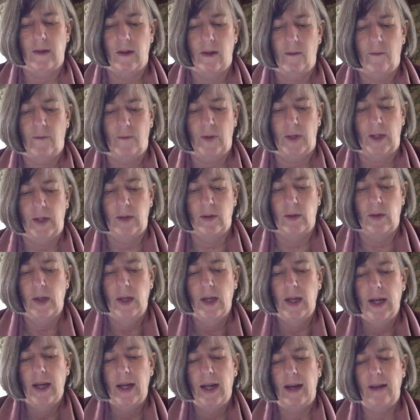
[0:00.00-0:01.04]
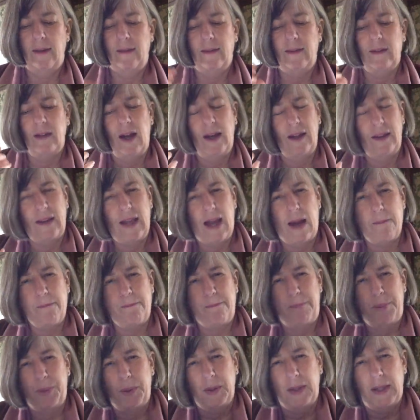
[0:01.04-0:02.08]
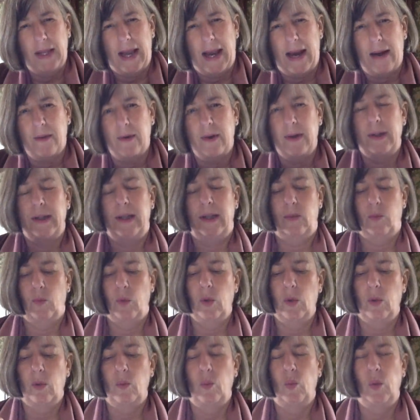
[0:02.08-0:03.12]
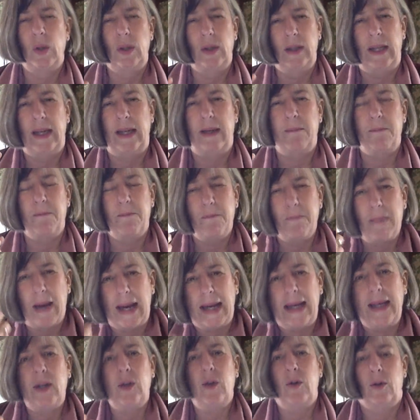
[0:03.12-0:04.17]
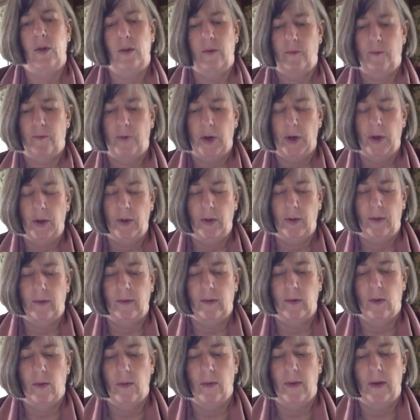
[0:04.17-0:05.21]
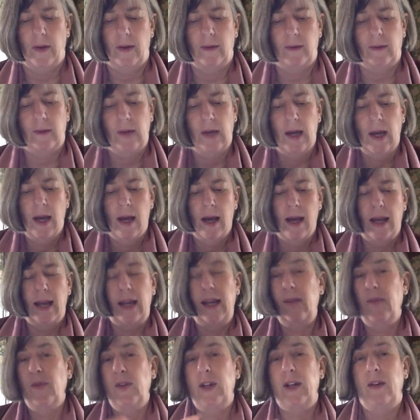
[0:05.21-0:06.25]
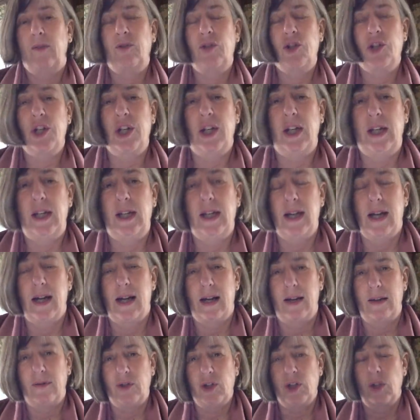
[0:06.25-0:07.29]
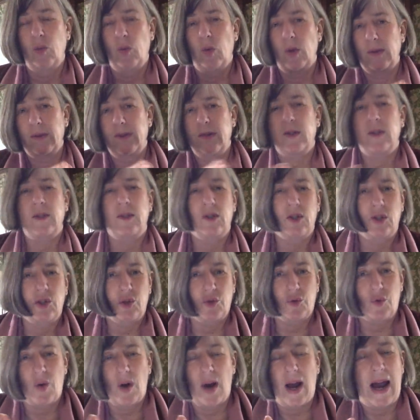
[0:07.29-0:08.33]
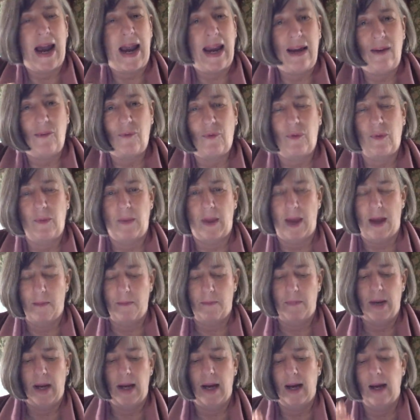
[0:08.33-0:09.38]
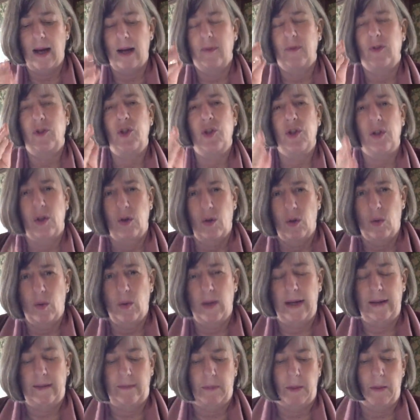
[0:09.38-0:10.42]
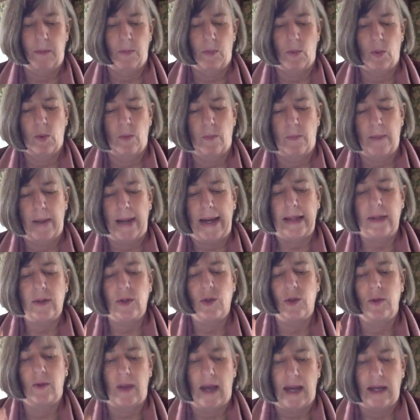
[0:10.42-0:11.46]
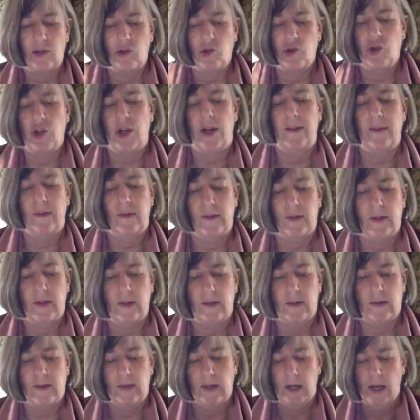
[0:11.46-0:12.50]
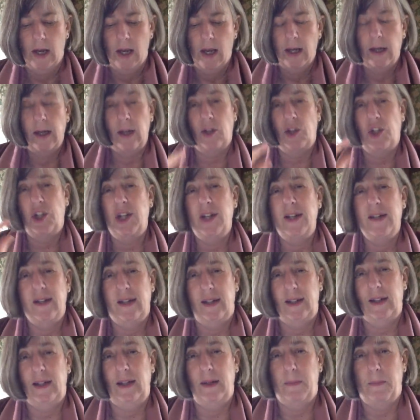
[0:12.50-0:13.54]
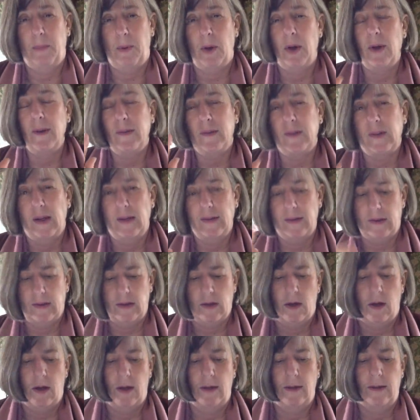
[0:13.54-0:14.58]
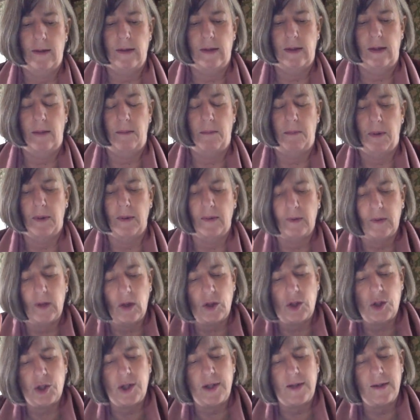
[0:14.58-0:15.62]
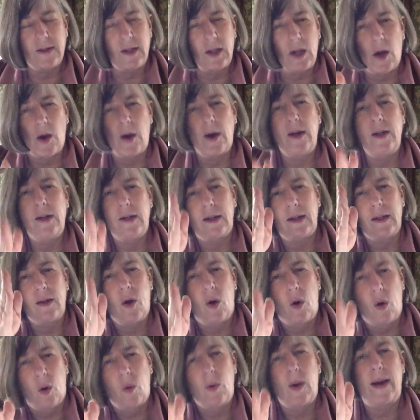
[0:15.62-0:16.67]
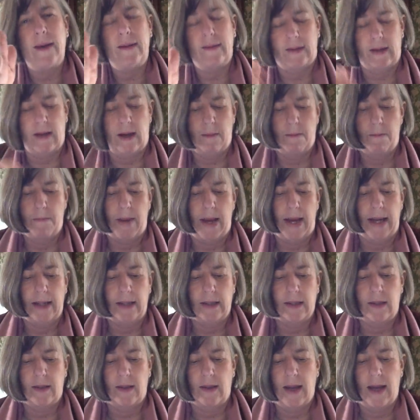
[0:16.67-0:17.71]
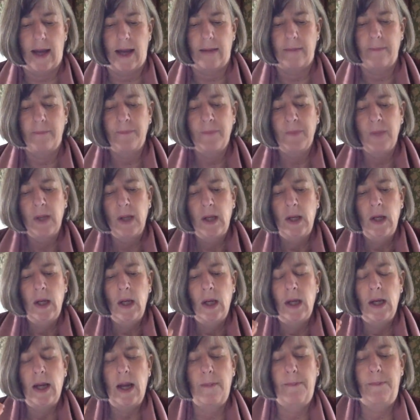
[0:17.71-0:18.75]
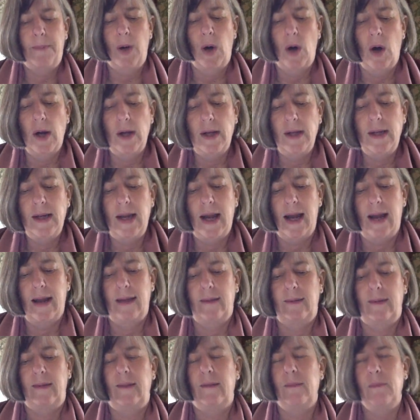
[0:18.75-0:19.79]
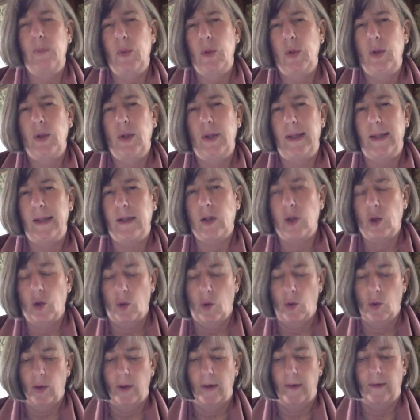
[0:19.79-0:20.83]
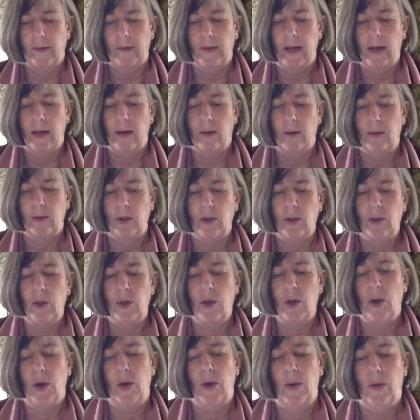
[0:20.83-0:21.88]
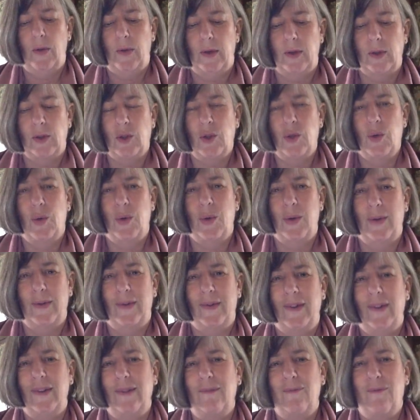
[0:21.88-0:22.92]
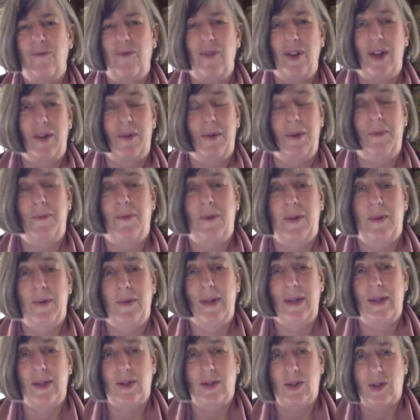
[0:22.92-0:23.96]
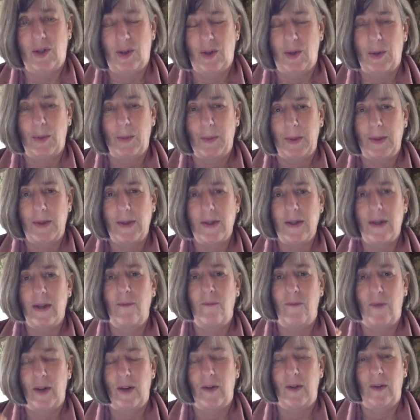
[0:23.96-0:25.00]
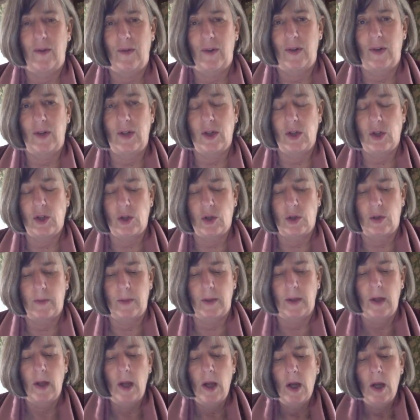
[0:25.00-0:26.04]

I feel it's like that polarity will it make her focus on this, even if she wants to stray from that path, she'll always be brought back to that justice. Now, she's a Libra, her sun sign is Libra, so she's going to always come back to that. Now, Biden has his moon in Taurus. Now, you know that Taurus is very, very determined, very, very determined.